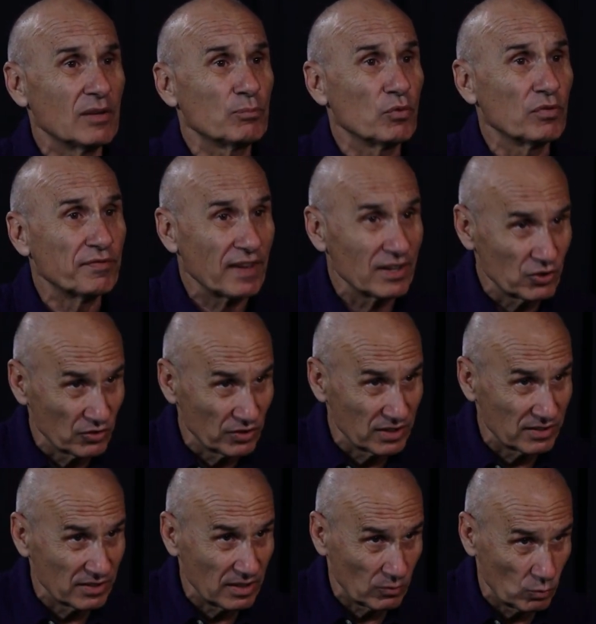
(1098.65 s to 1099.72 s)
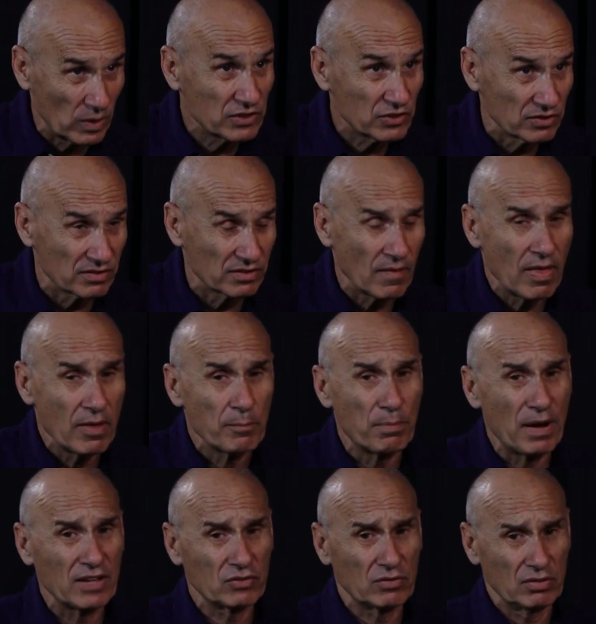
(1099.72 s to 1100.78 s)
professional questions,
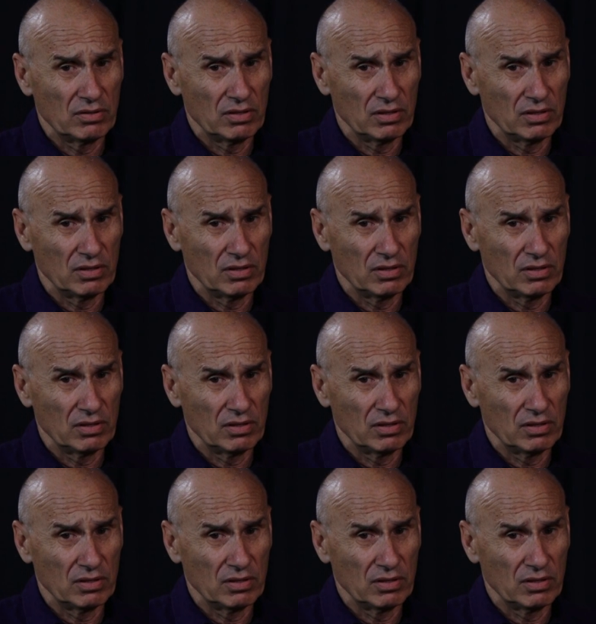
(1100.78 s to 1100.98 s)
but